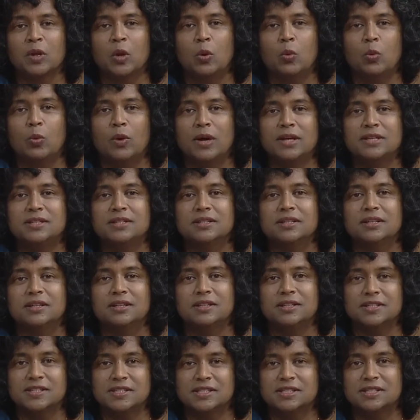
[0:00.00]
what
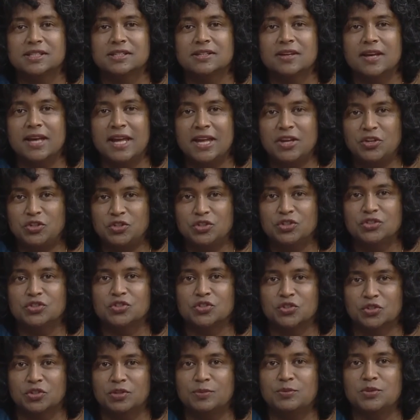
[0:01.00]
this ancient
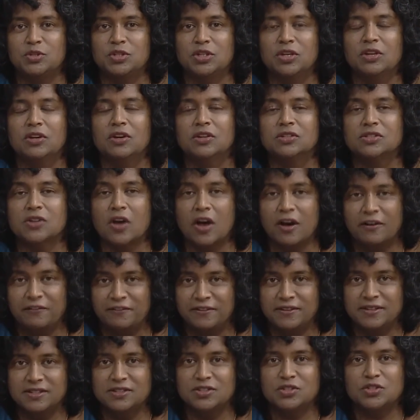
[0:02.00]
scripture
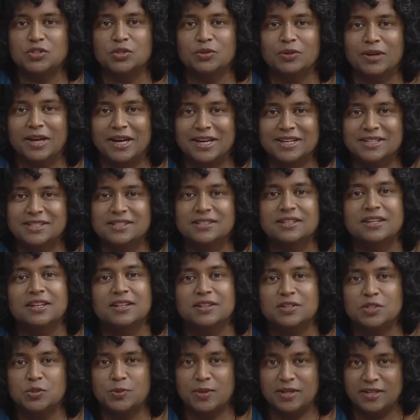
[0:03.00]
offers to us
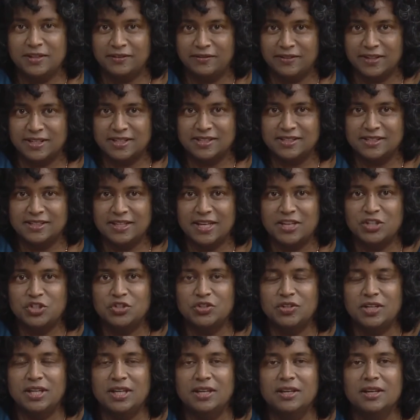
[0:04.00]
in the 21st
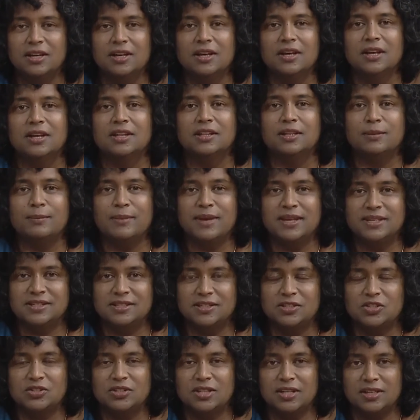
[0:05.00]
century, the
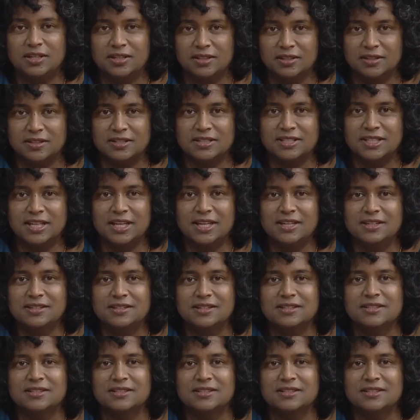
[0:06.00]
message that it contains.